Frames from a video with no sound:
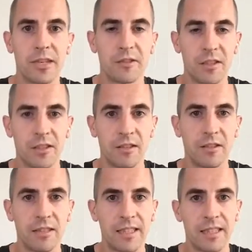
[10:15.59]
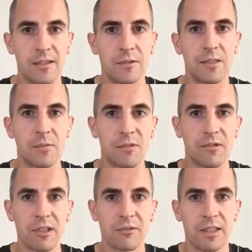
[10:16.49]
If you're not already doing some
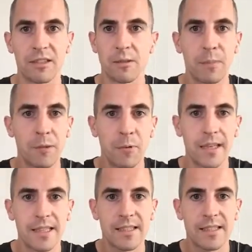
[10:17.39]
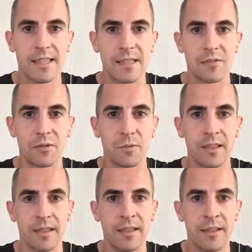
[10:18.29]
strength training, just pick one exercise from
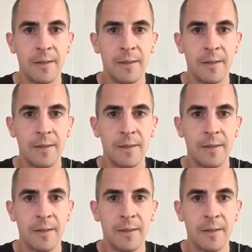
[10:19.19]
the